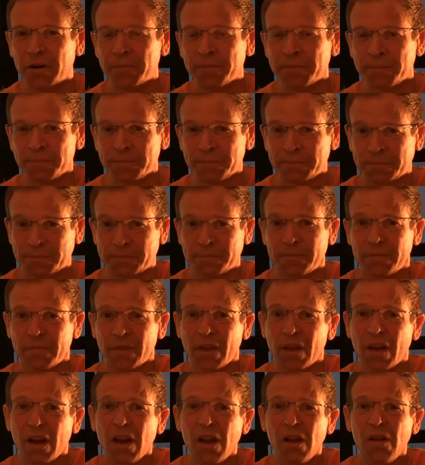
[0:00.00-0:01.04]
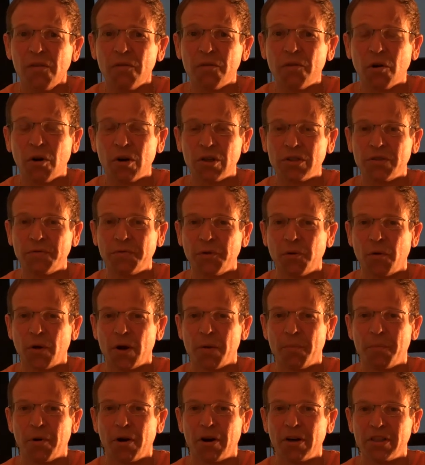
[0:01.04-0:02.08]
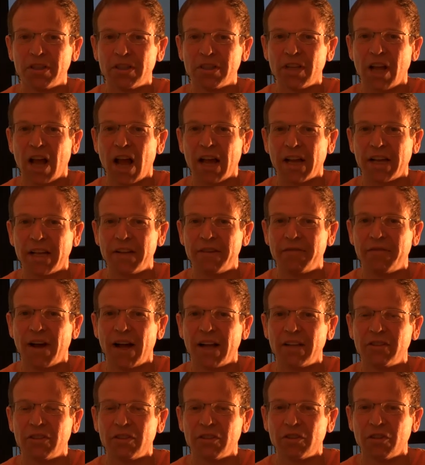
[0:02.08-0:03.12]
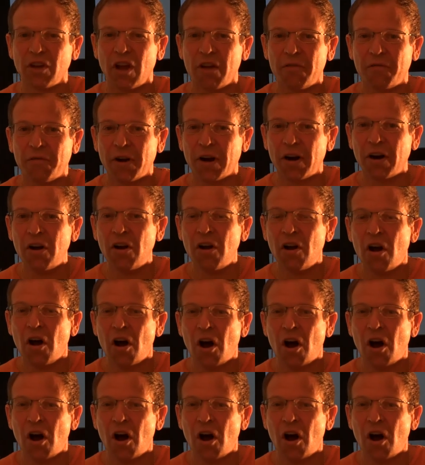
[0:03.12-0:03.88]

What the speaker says: Of course, if you want to purchase Hockey Advisor software,